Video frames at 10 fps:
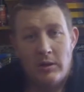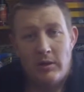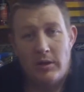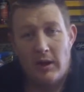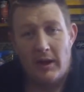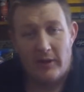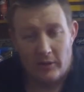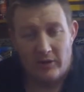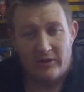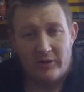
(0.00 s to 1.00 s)
G'day
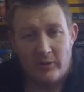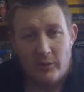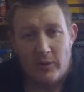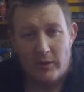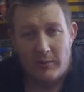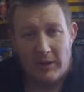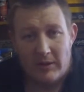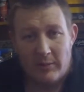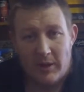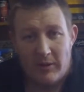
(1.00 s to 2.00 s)
guys, welcome back
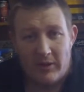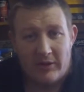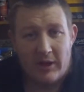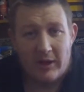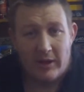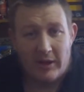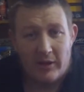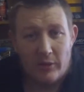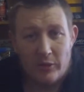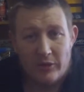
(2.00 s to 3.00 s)
to Mudrats Hunting and
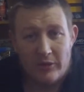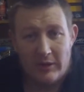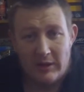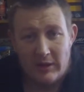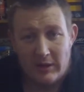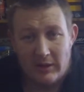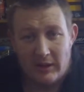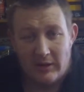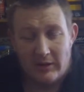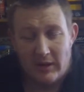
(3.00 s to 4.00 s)
Outdoors. In
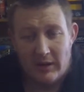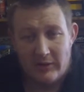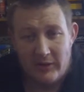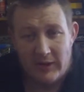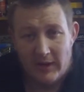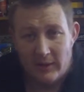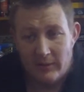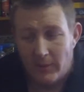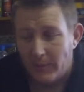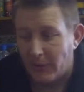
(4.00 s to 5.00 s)
uh, today's video
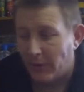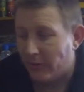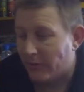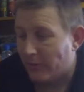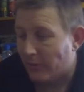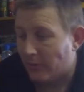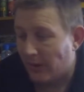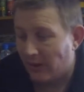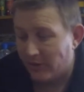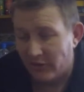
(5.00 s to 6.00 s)
I'm going to
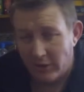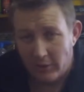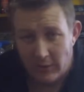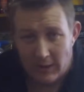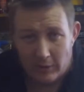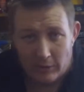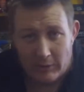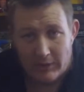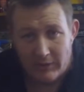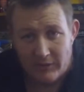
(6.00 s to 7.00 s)
uh, show you how to
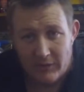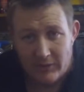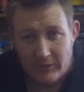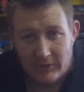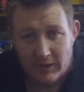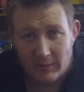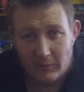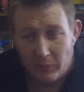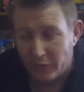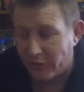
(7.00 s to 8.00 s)
correctly fit um,
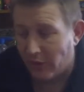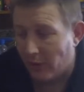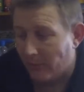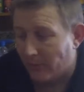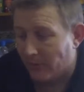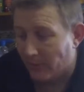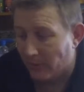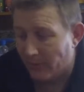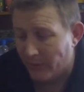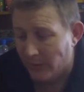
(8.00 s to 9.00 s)
your scope to your
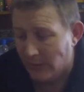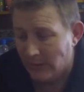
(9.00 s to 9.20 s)
rifle.